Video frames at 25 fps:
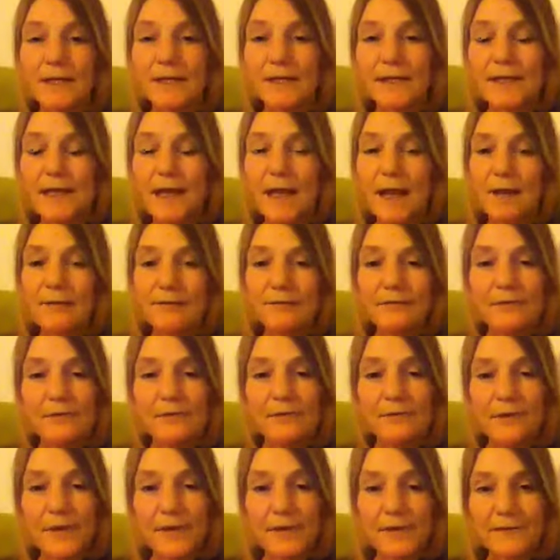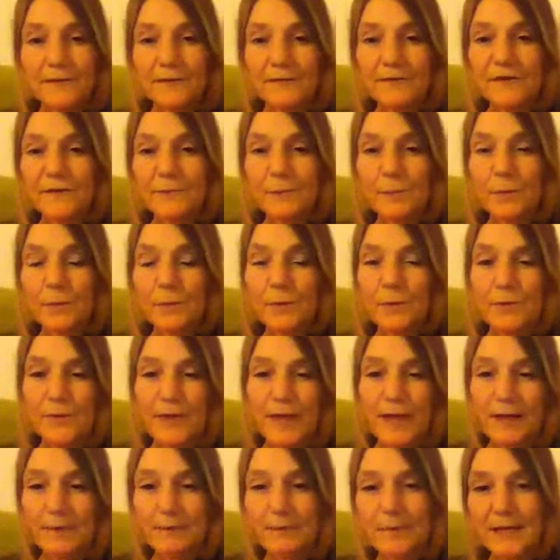the after effects of sport,
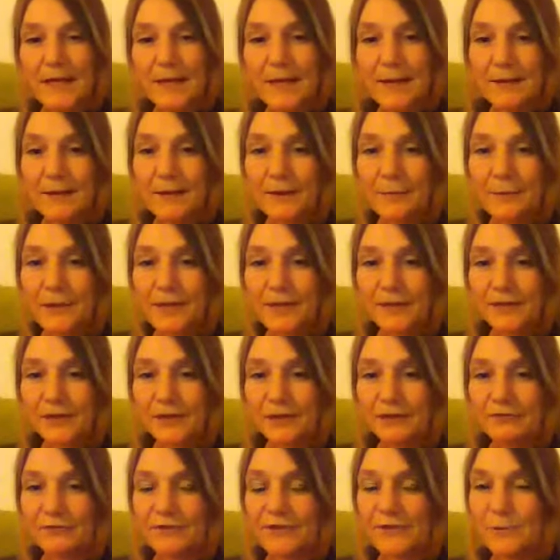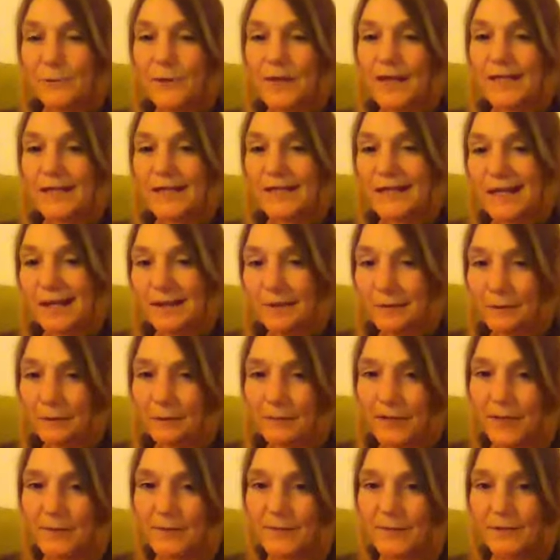they play on the blood sugar as well, and I
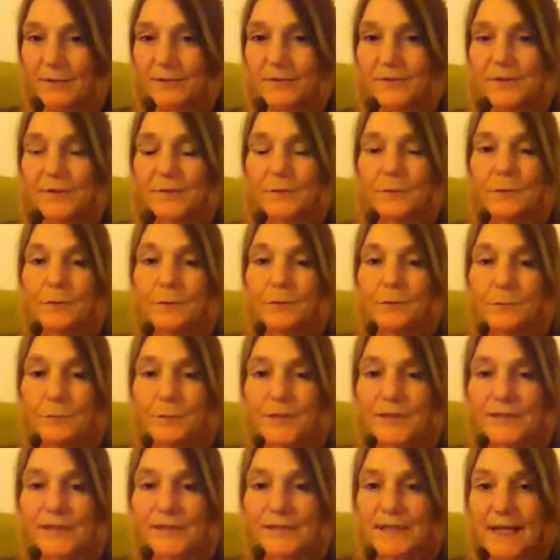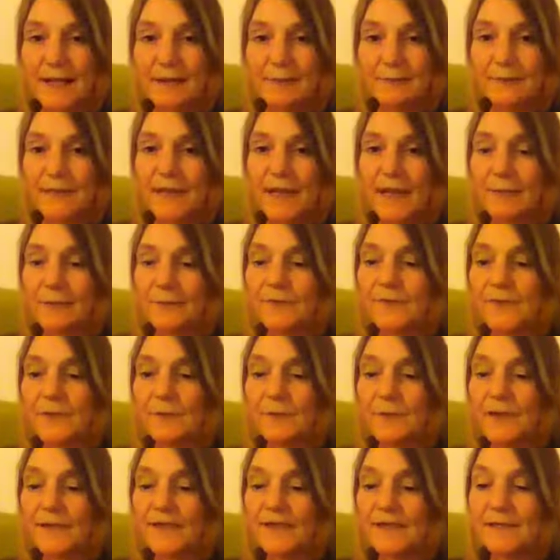thought maybe it will just whiz down now,
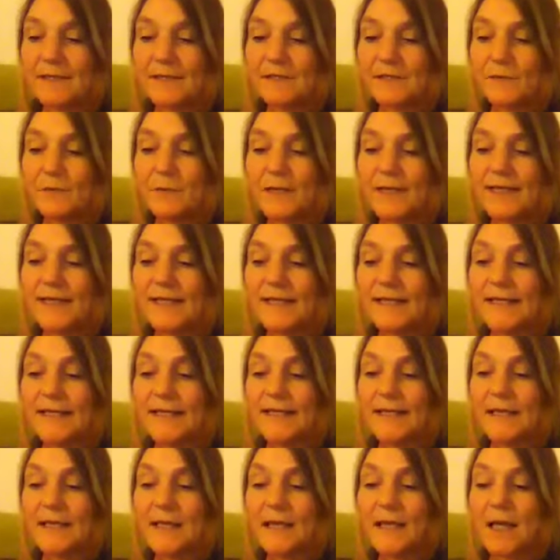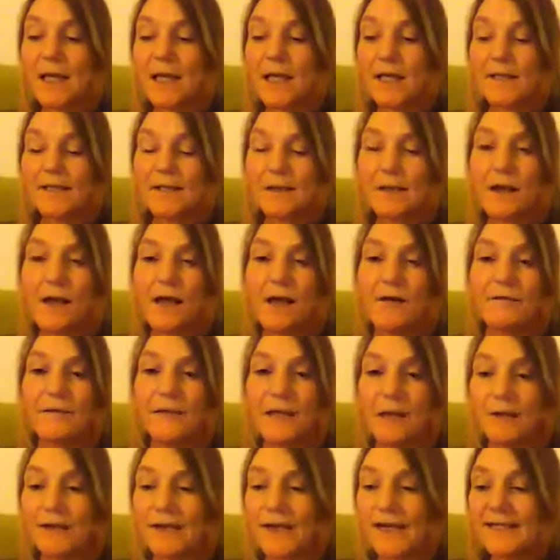so I didn't do anything. So half
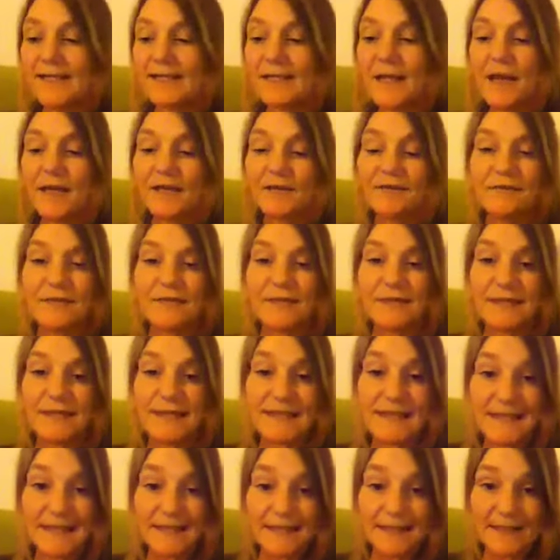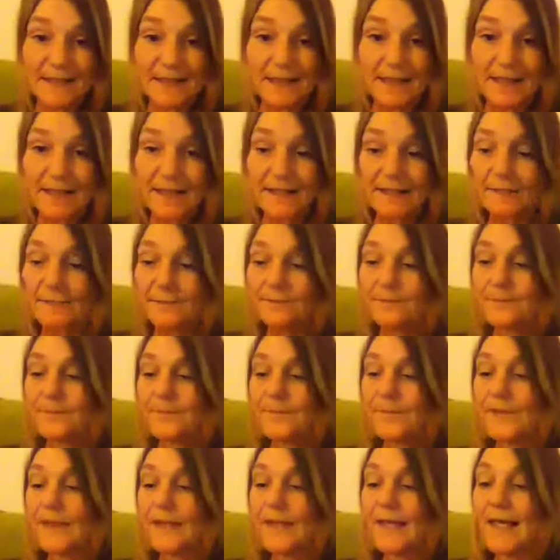an hour later, 160.
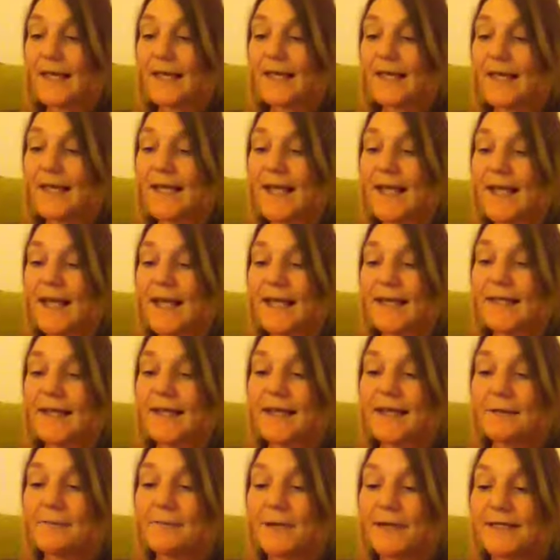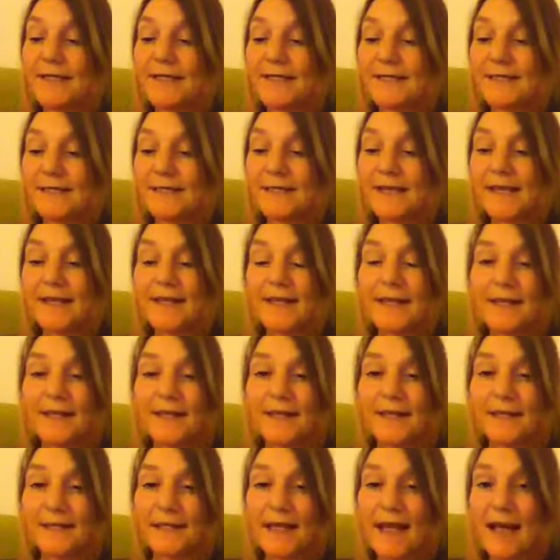Okay, then I waited
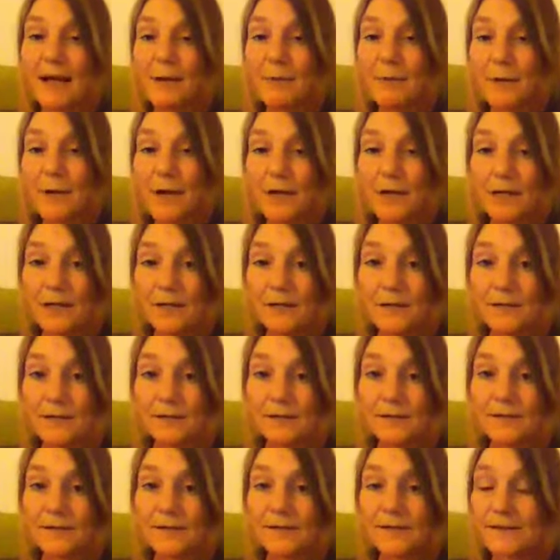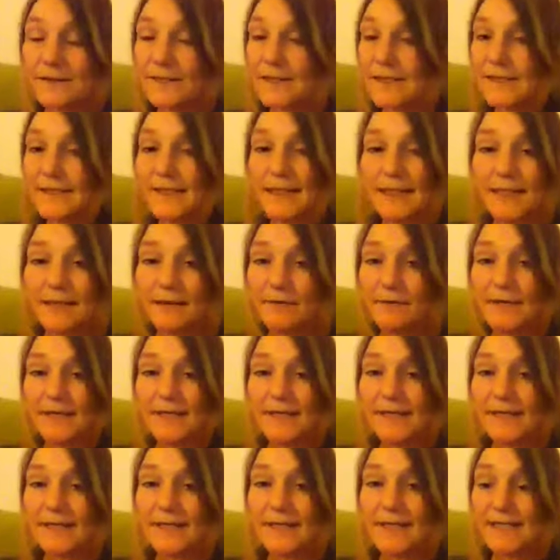another hour, didn't eat or
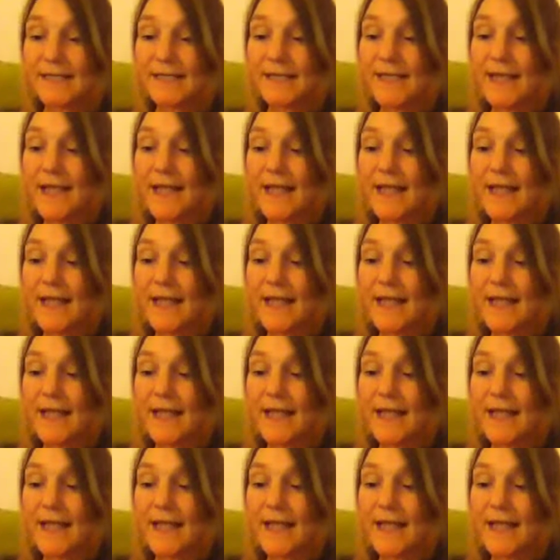anything,